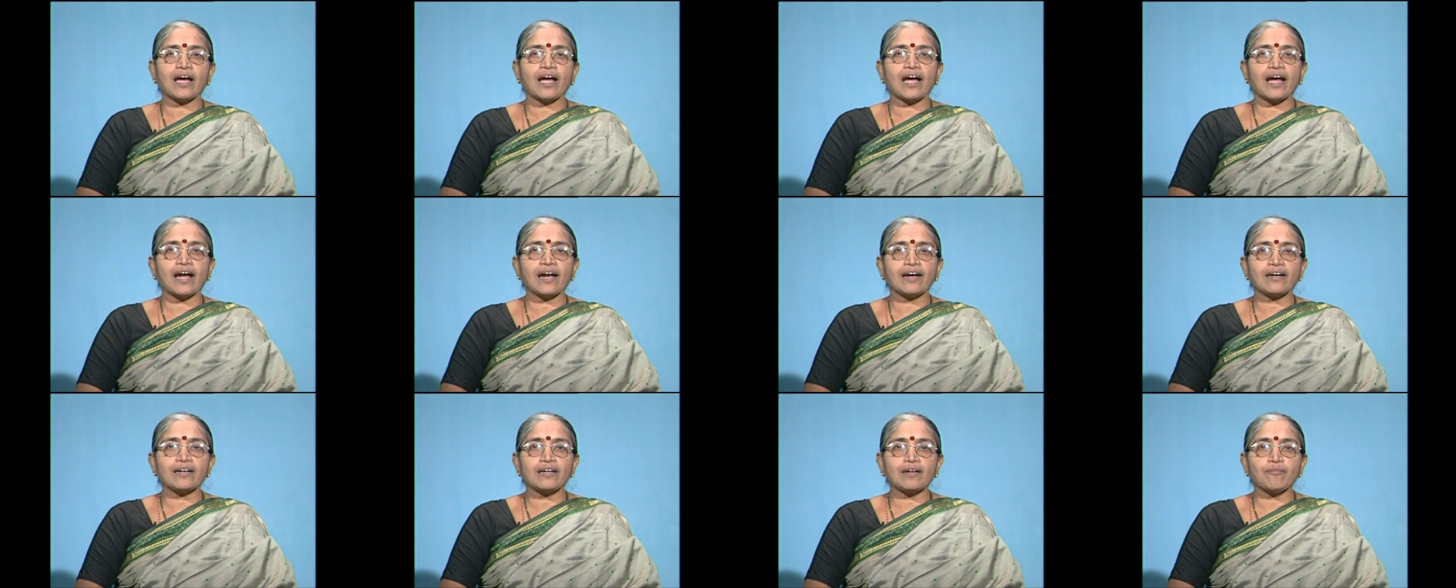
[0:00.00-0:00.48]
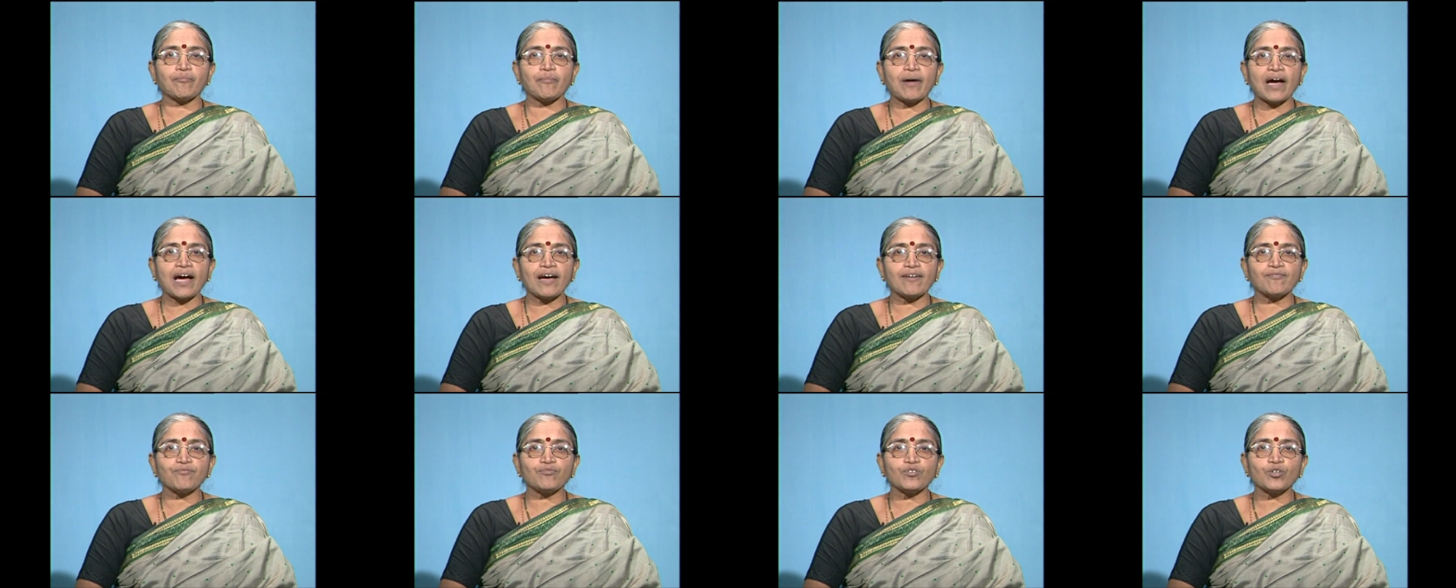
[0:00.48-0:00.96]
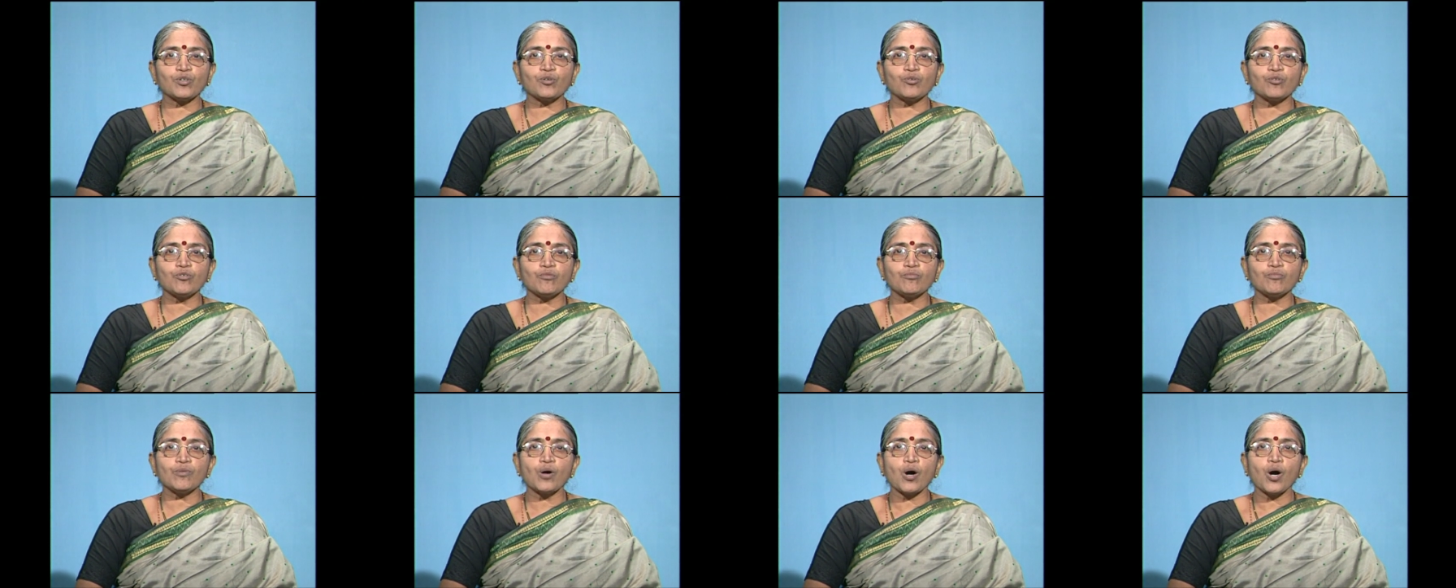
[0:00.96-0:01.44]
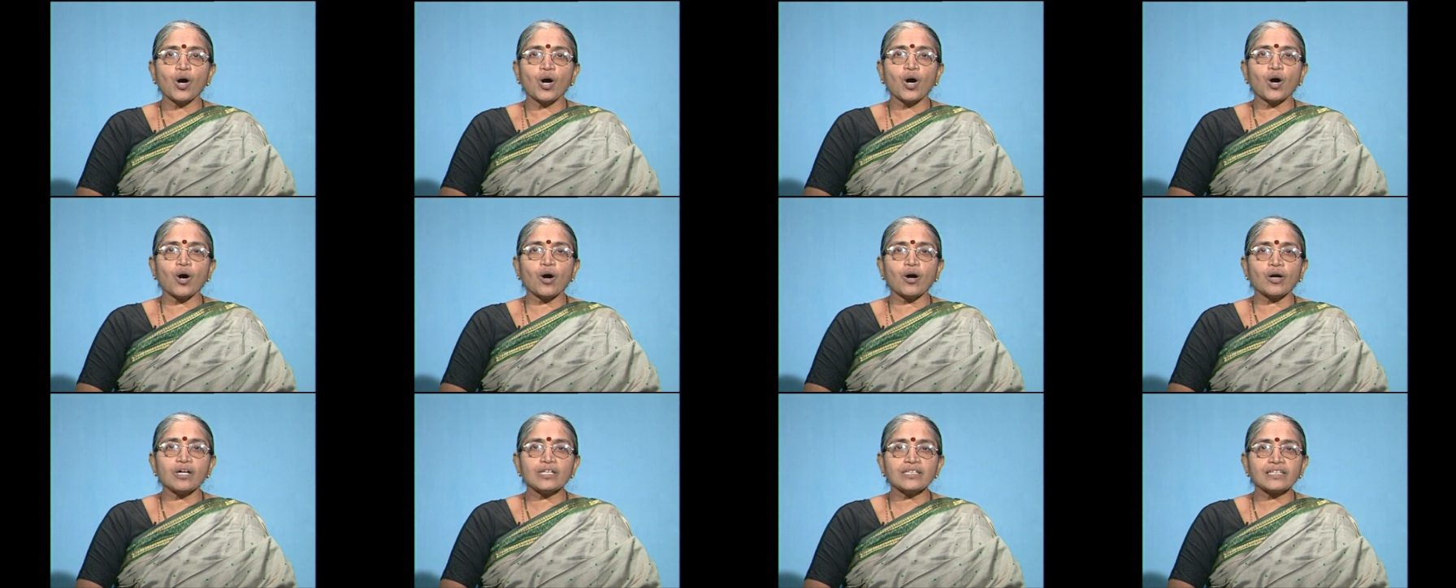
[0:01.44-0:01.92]
and a man for whom
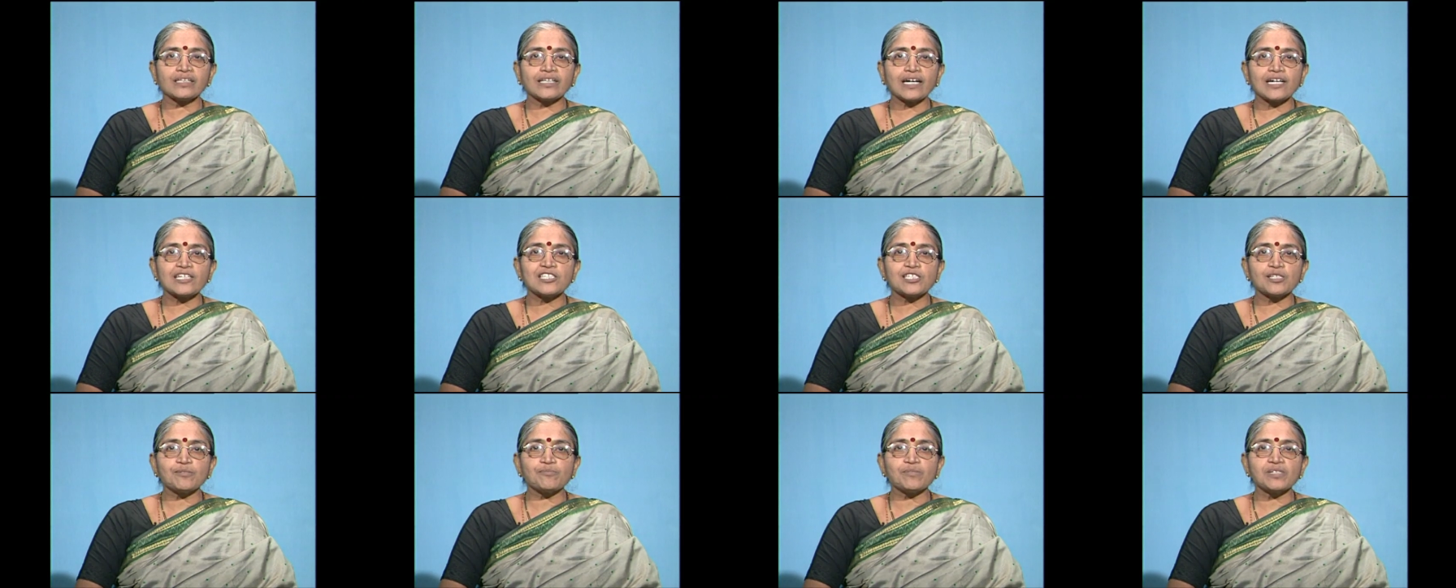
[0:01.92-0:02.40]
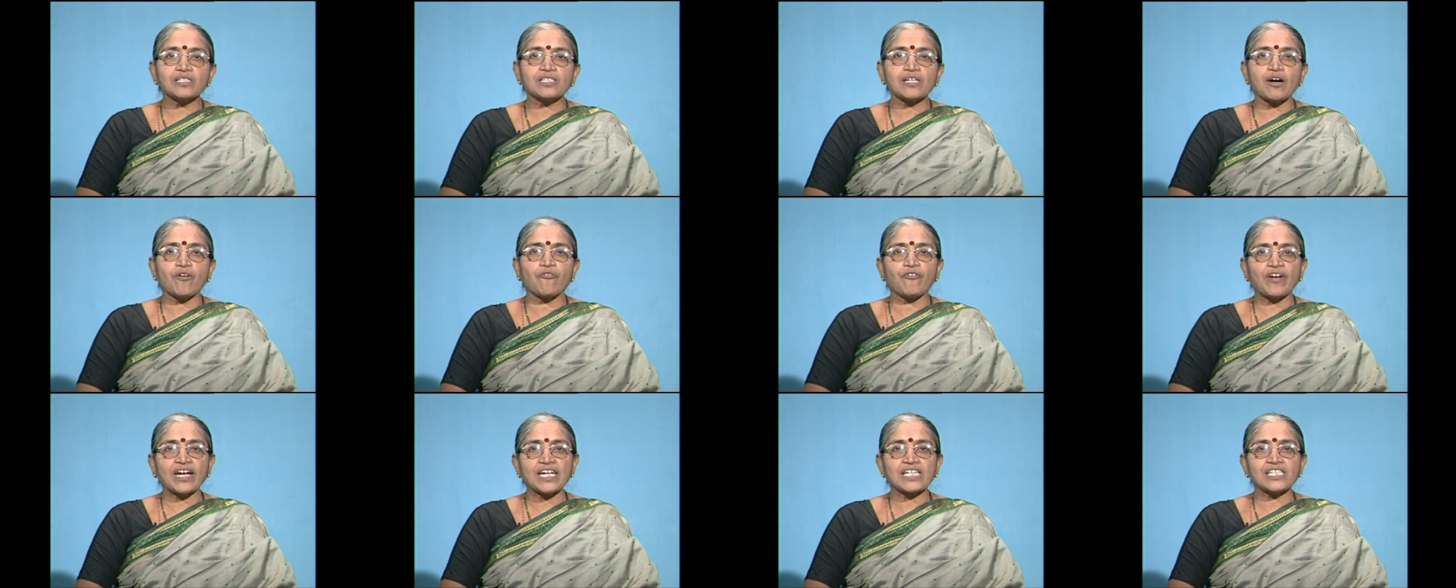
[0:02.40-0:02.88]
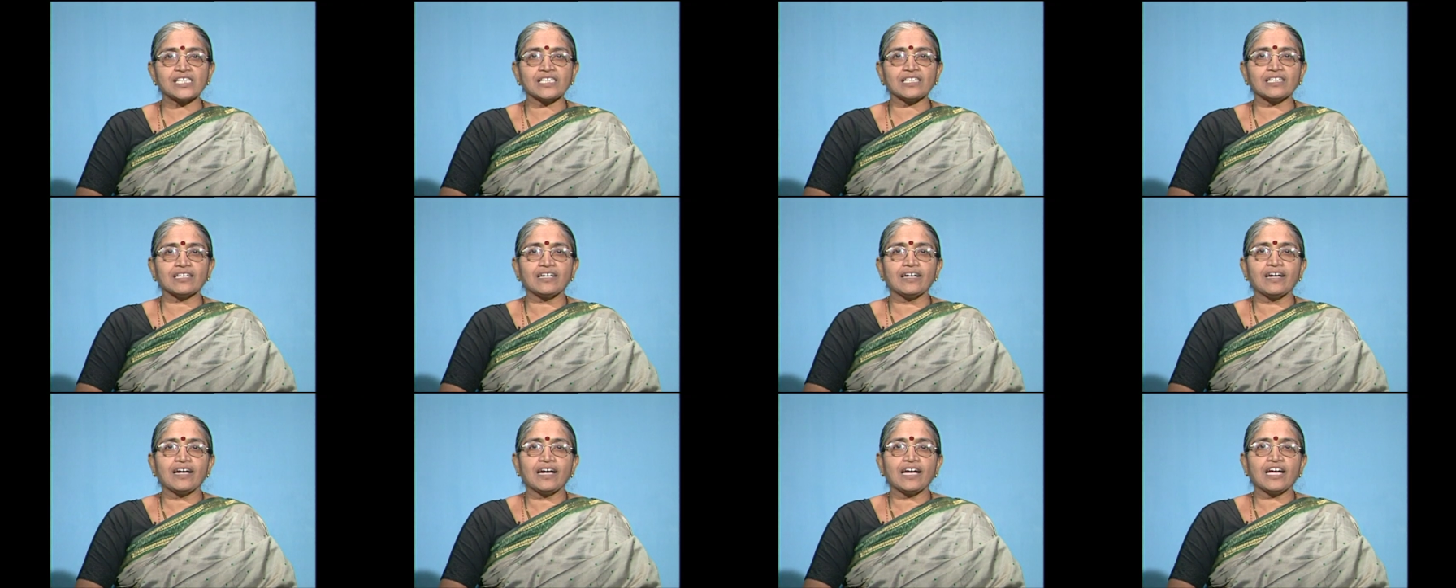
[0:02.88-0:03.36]
all the customers are waiting.